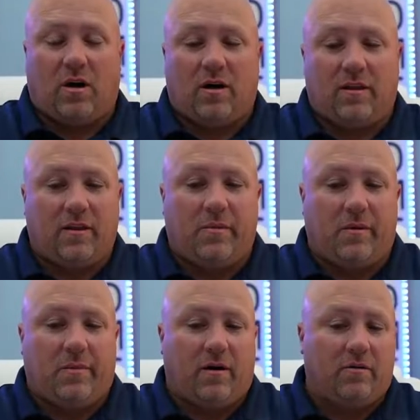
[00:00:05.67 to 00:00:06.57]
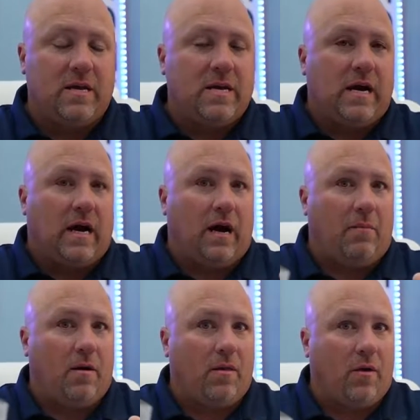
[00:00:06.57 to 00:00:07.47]
talk a little bit about
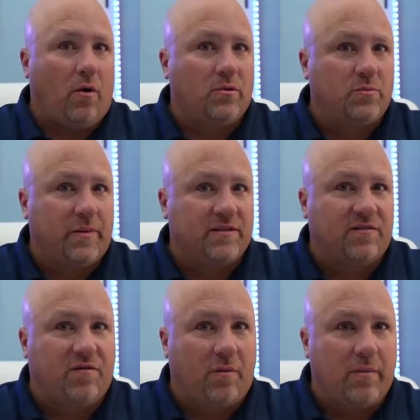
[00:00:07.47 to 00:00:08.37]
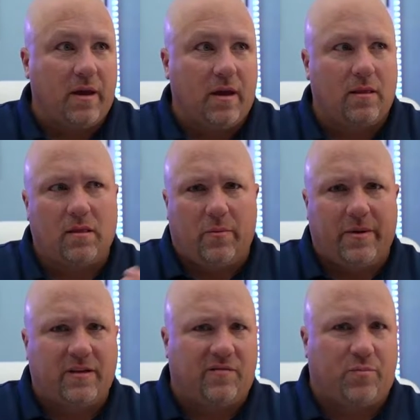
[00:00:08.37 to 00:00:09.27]
the home inspection from a little
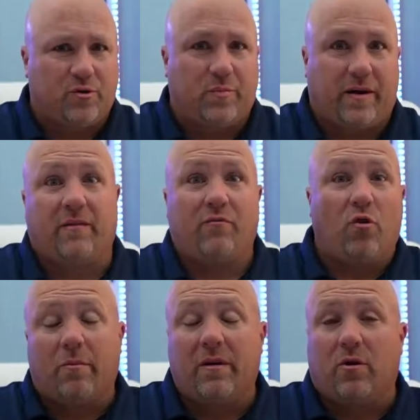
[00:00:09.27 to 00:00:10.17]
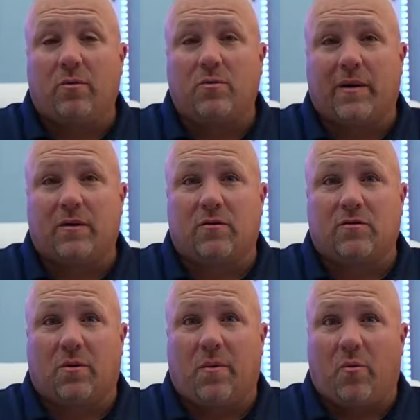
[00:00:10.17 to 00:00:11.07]
bit different perspective. Normally the home inspector
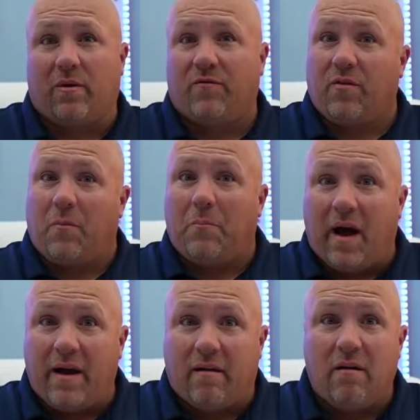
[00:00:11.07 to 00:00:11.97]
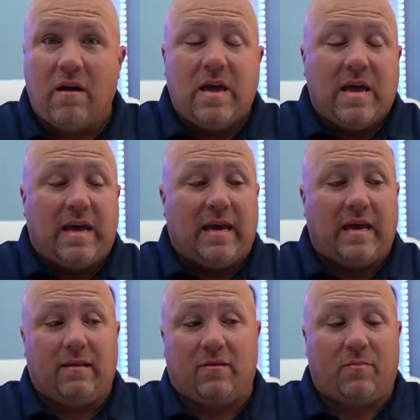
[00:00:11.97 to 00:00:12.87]
is going to be working for the buyer
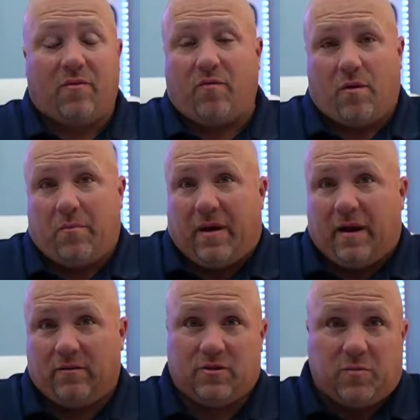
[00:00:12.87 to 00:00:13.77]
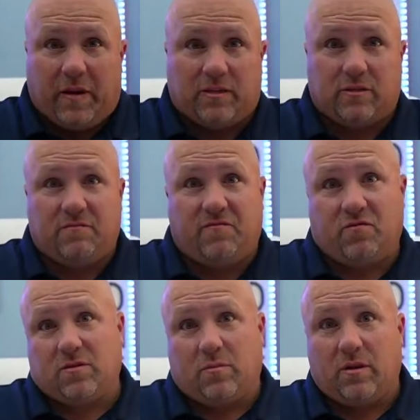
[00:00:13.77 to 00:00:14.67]
and they're performing a buyer's inspection
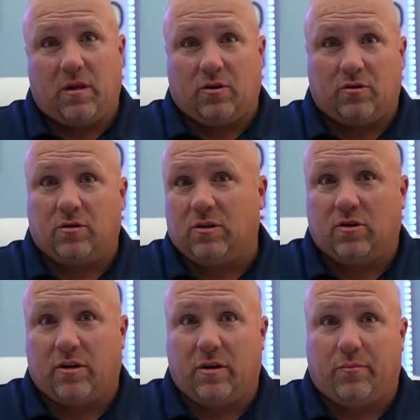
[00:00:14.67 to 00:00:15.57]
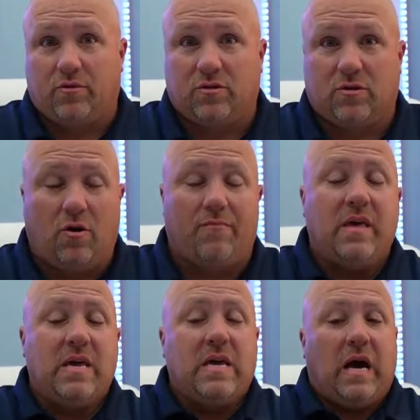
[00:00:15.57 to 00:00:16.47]
for someone that is looking to purchase a home.
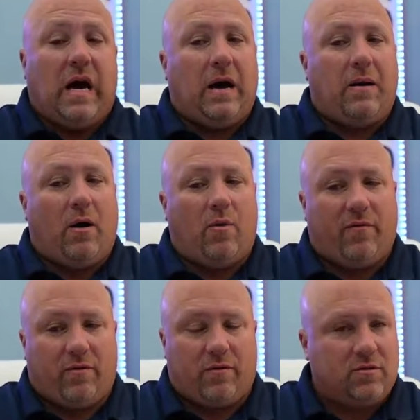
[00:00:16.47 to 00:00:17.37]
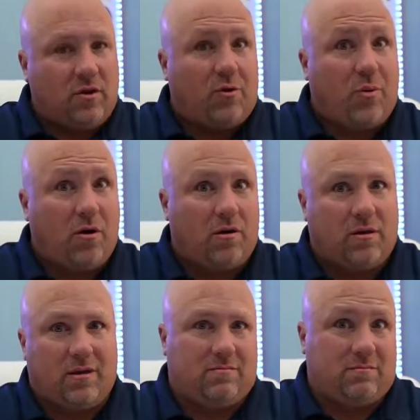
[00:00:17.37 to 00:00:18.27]
However, there's another party
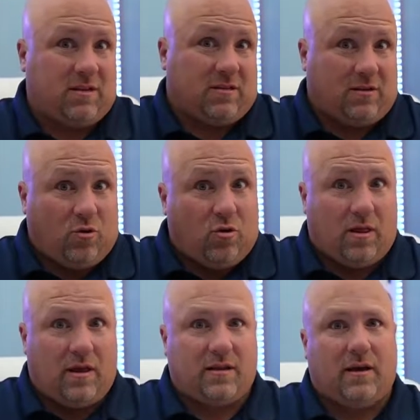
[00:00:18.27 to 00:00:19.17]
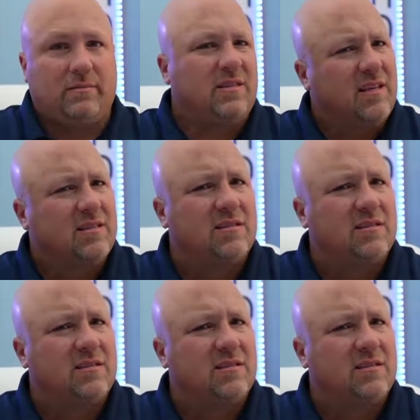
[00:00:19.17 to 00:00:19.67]
that gets ignored a lot of times, and that's a